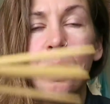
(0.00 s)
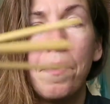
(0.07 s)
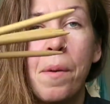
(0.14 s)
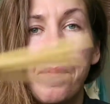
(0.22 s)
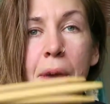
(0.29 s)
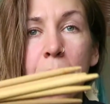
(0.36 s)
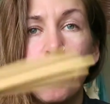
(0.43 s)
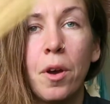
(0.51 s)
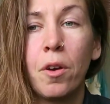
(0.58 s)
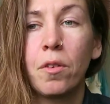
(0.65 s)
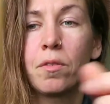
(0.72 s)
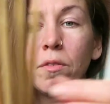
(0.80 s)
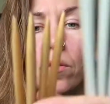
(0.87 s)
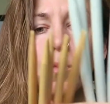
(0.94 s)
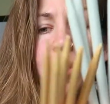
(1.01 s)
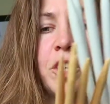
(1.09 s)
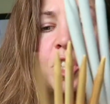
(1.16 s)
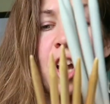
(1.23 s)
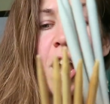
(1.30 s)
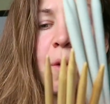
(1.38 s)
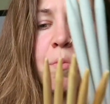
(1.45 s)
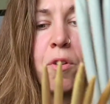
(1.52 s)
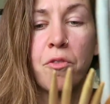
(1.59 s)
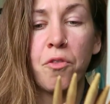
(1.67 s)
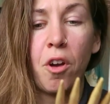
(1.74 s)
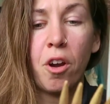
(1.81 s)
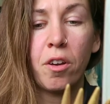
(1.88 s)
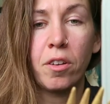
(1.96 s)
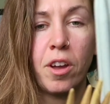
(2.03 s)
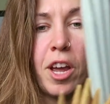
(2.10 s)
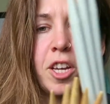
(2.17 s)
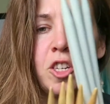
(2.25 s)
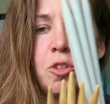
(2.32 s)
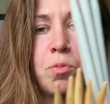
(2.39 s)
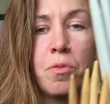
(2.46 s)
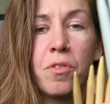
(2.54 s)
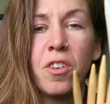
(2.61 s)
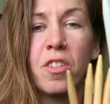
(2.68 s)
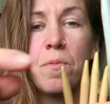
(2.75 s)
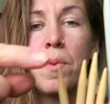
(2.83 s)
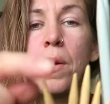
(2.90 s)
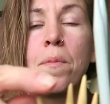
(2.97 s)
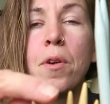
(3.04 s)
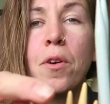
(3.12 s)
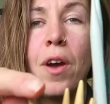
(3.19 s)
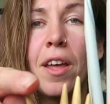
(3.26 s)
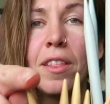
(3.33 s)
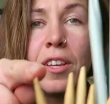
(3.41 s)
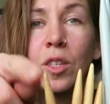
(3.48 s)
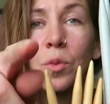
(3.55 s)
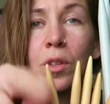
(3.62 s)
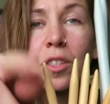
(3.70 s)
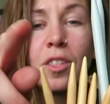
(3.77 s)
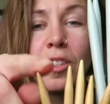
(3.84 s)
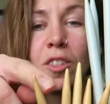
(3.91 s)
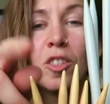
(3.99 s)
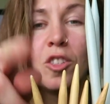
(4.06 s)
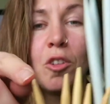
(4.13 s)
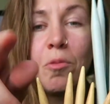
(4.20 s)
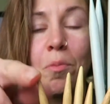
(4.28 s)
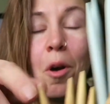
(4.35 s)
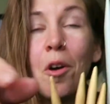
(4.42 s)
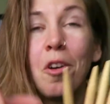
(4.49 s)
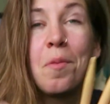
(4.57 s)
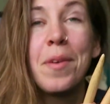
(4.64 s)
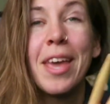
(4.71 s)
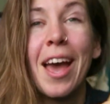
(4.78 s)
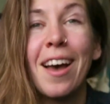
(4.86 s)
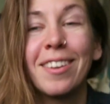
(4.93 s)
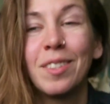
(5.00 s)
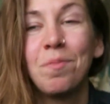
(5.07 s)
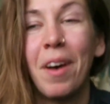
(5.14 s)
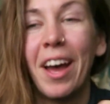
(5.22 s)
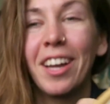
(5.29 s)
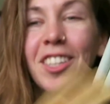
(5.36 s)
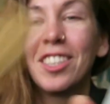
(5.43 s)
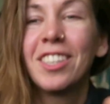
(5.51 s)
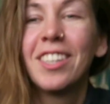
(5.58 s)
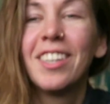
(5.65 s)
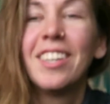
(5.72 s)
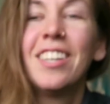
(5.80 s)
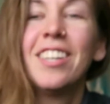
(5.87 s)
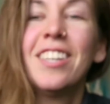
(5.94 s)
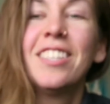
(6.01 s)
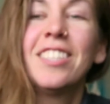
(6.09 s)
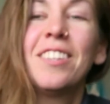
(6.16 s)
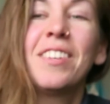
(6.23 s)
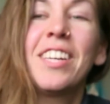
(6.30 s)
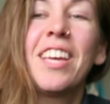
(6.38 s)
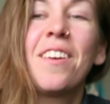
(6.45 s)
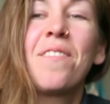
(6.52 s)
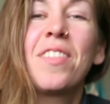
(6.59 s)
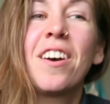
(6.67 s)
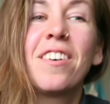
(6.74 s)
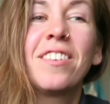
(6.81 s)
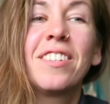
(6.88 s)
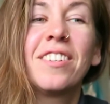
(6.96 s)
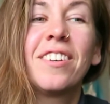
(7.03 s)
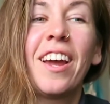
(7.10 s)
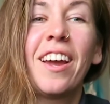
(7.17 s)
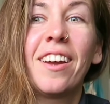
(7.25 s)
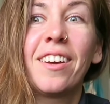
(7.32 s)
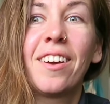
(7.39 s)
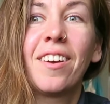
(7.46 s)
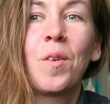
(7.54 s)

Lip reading: but bamboo, which I prefer. I do prefer the bamboo, and these ones don't poke me as much. So I'm gonna keep those. Okay.